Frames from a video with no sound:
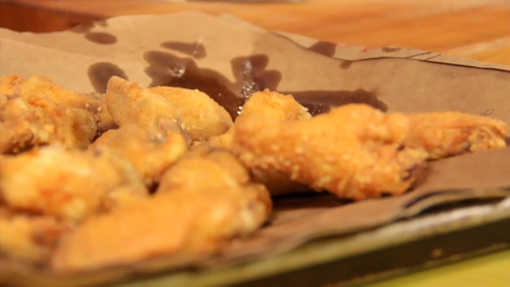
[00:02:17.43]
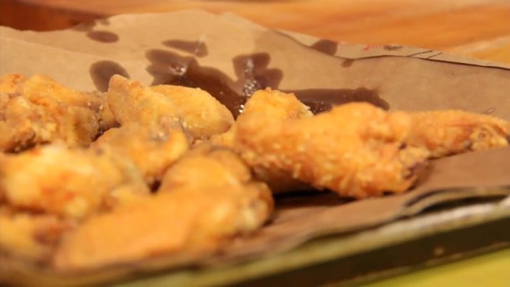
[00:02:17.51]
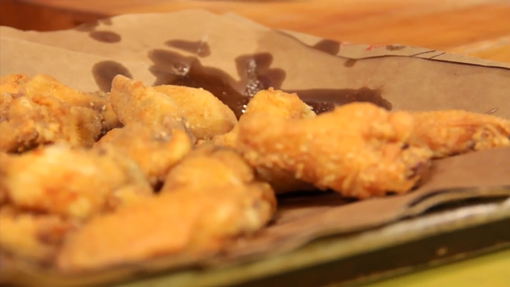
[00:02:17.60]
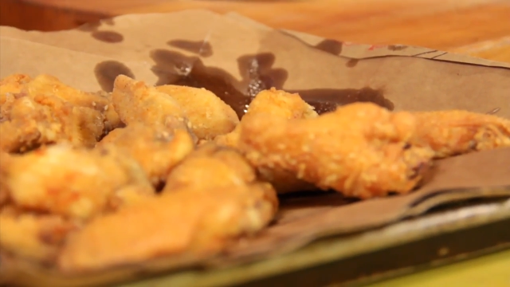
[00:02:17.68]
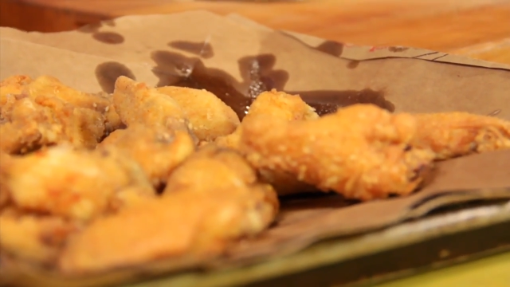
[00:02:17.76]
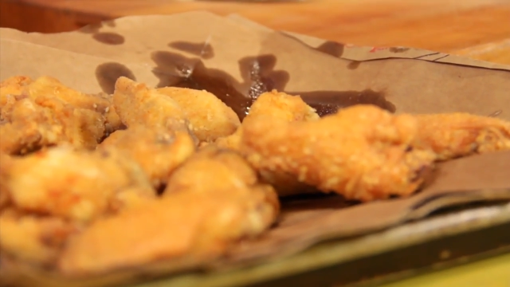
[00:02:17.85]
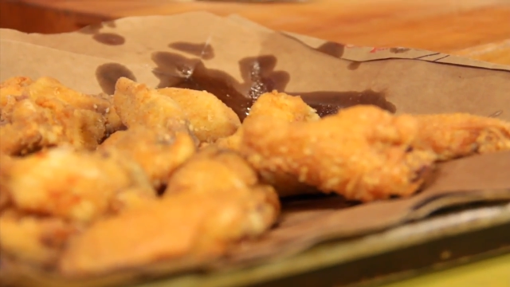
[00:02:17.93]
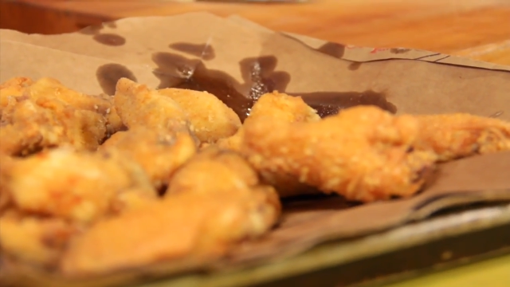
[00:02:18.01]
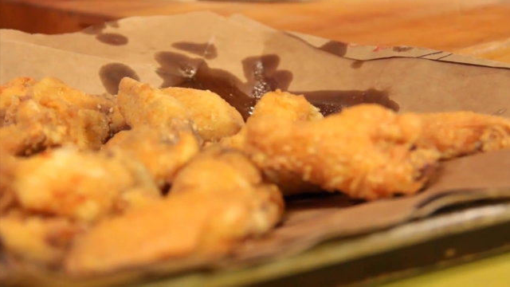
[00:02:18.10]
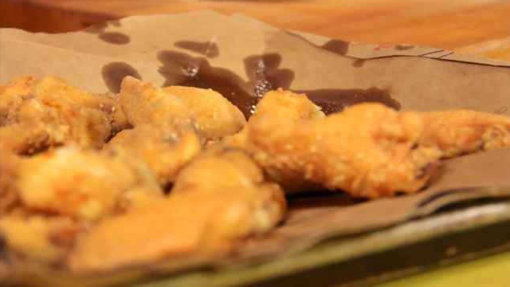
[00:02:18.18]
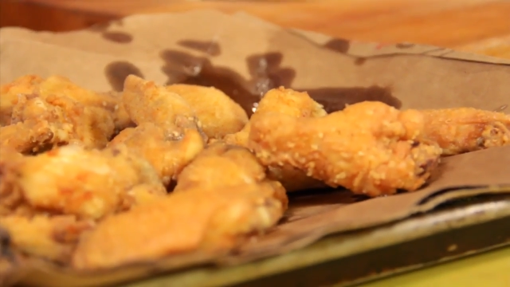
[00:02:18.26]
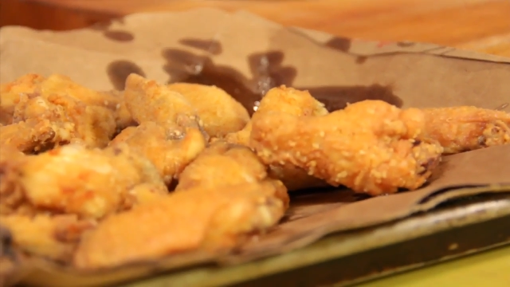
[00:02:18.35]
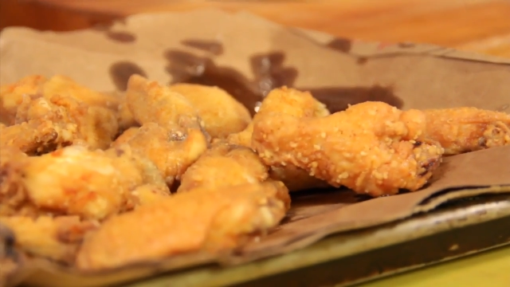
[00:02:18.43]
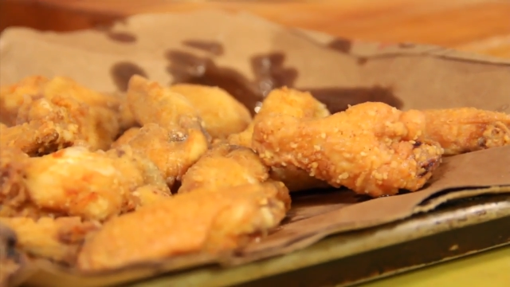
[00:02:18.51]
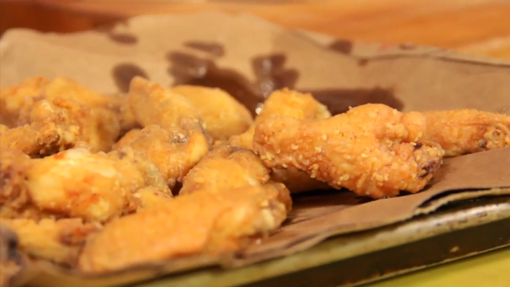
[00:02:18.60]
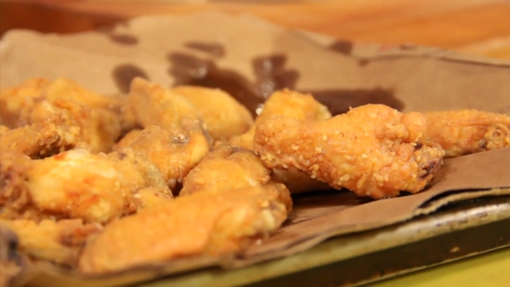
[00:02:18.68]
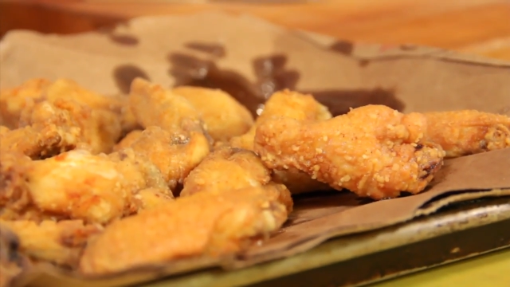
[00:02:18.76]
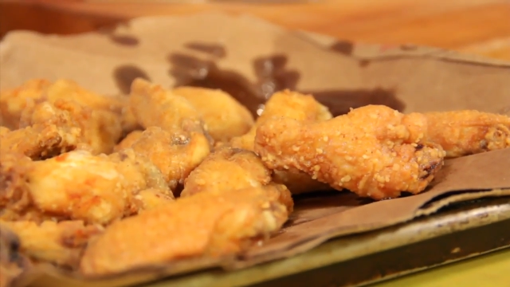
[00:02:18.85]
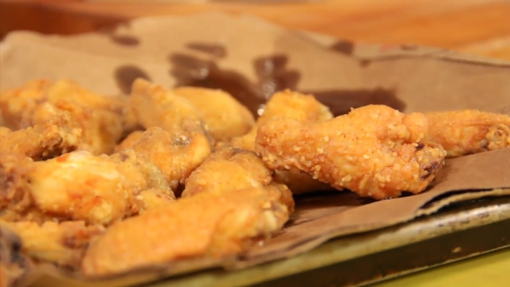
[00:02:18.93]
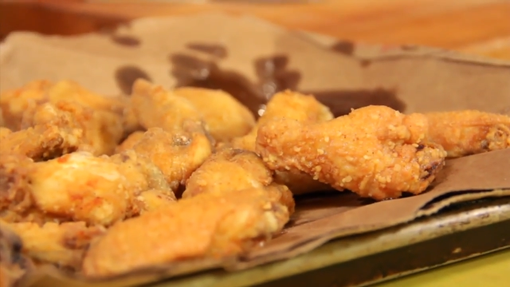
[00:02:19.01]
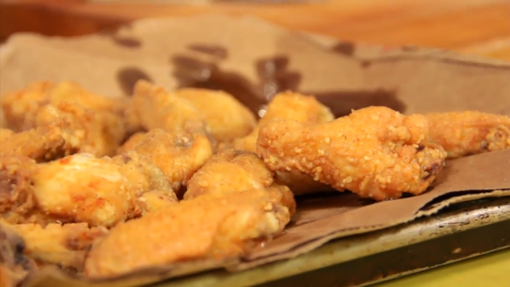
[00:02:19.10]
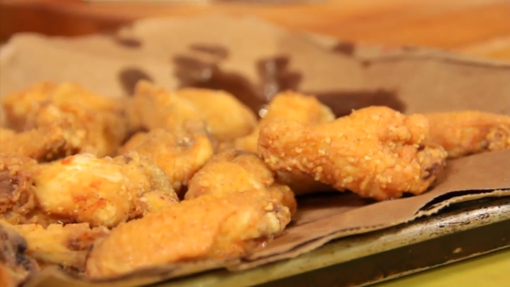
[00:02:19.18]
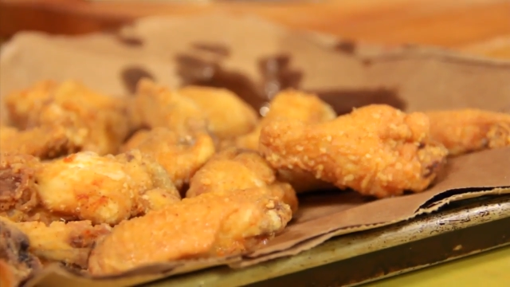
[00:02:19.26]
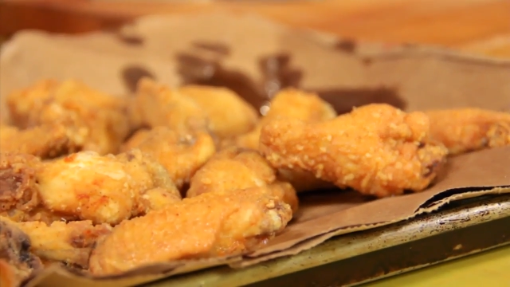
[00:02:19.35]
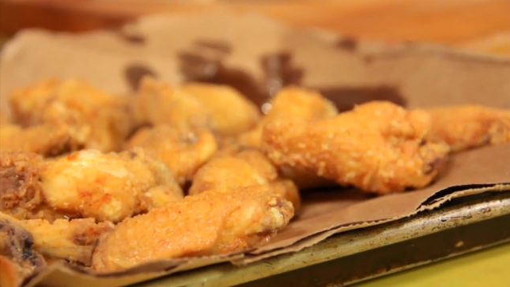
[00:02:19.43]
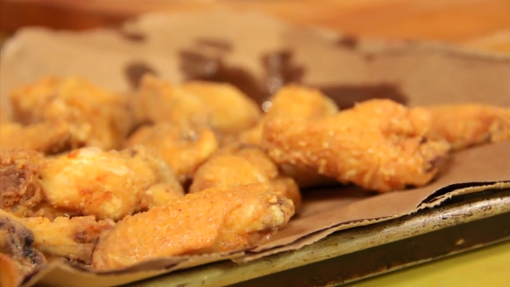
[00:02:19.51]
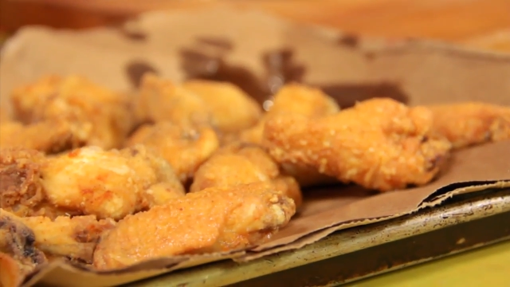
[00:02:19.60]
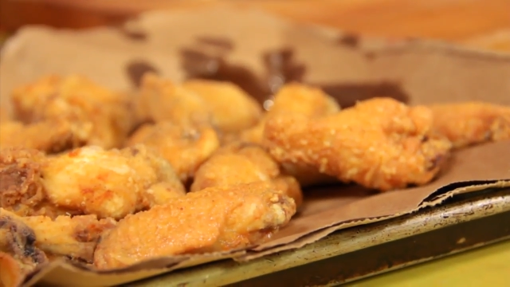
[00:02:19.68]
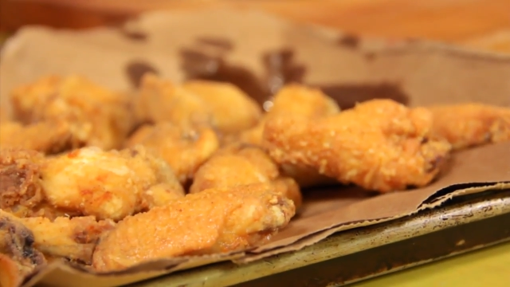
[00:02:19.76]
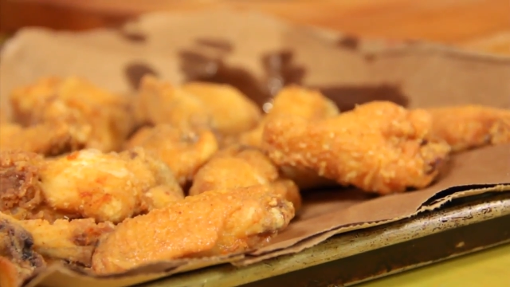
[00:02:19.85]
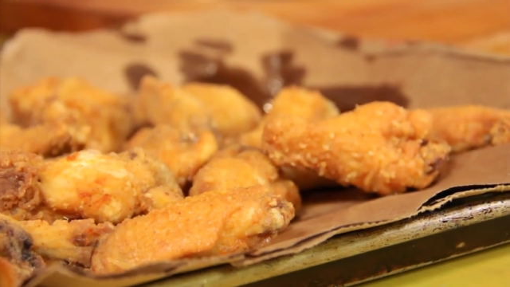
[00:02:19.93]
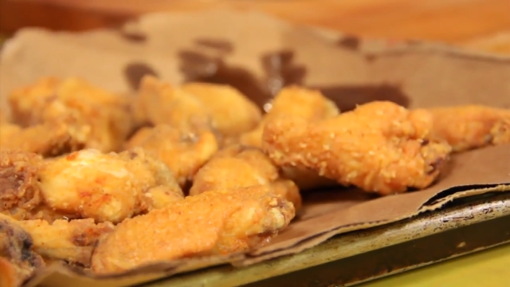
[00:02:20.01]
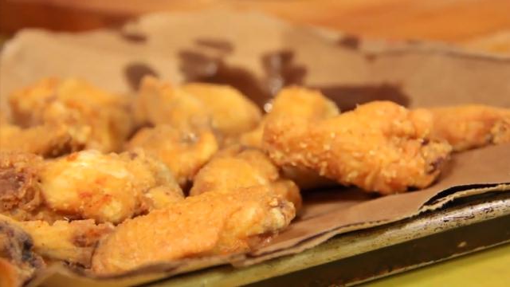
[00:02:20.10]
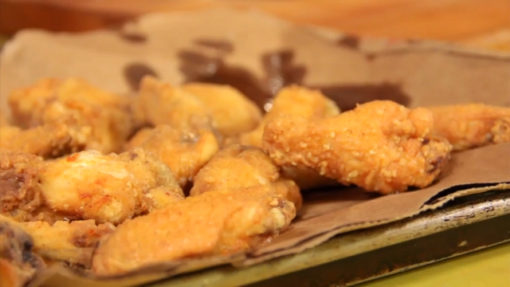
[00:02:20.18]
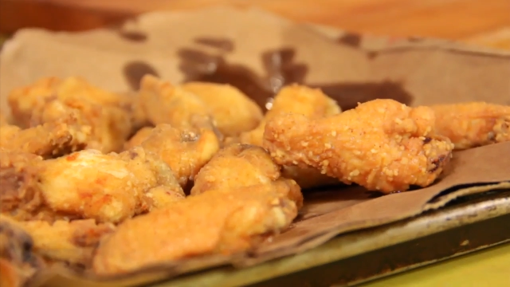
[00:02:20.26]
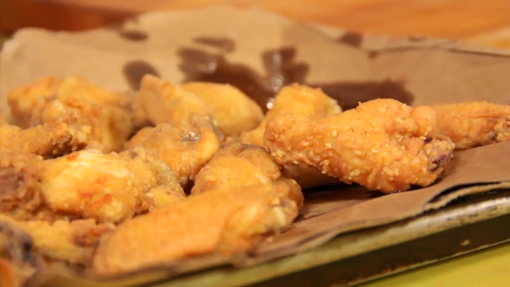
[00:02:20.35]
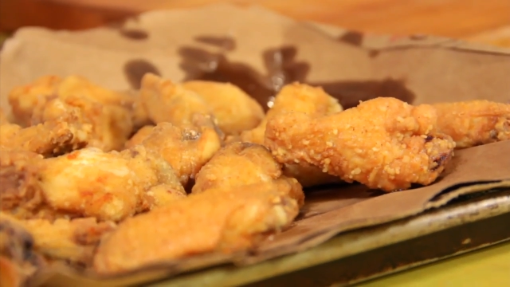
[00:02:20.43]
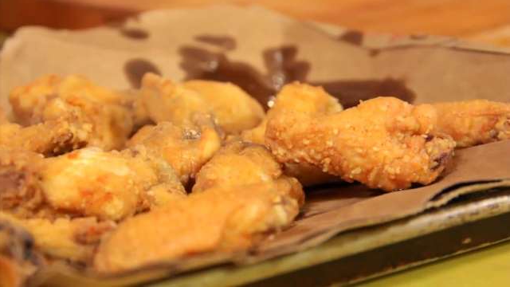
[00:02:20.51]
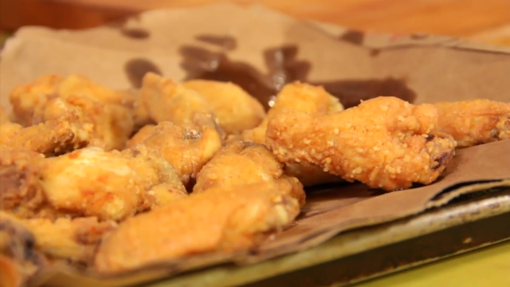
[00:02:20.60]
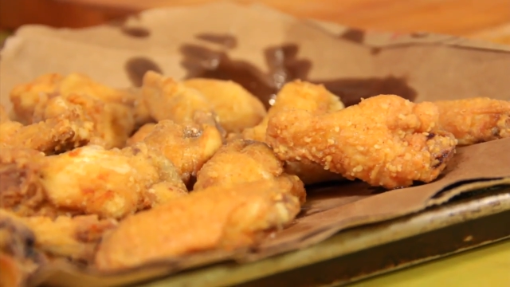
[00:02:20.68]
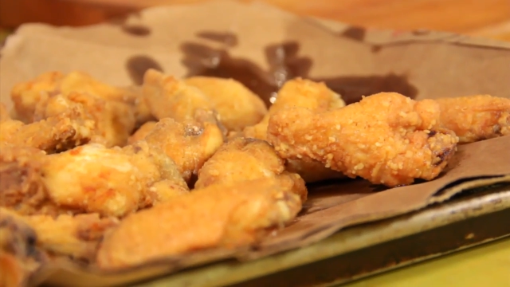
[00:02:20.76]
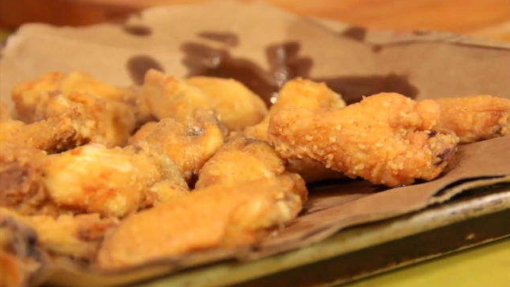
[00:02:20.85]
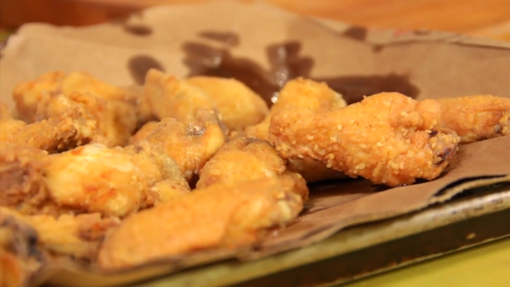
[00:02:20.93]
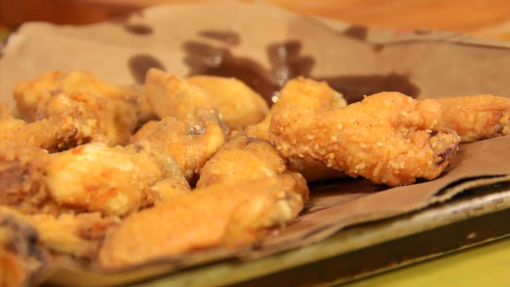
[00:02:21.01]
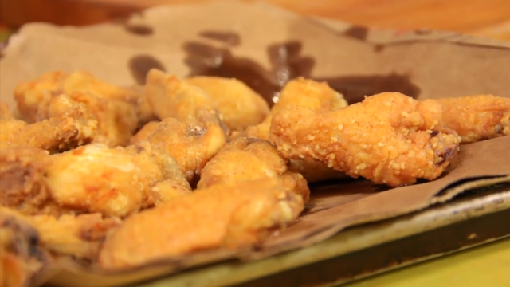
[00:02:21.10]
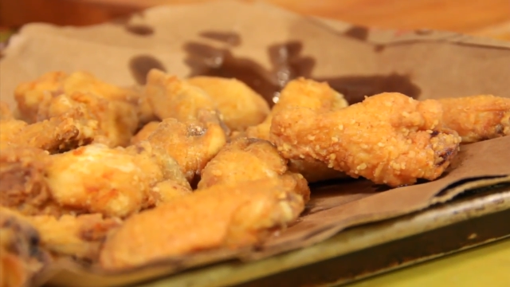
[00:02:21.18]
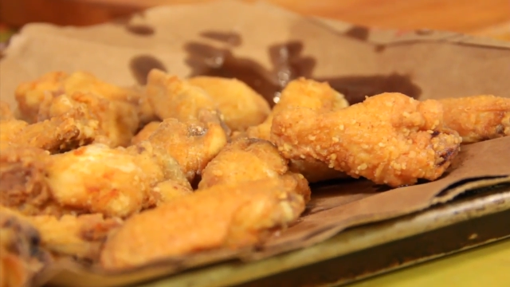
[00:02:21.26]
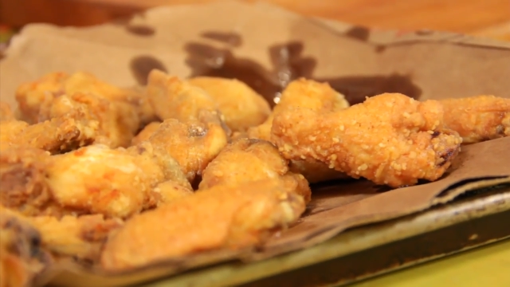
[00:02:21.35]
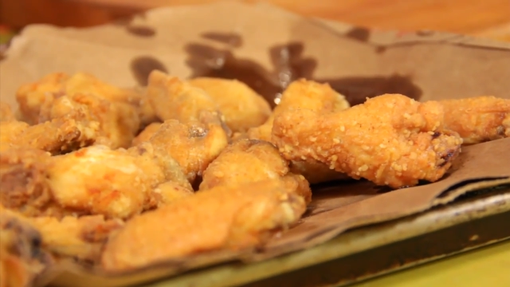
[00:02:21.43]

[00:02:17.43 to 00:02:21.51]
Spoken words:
Nobody's mouth can be seen.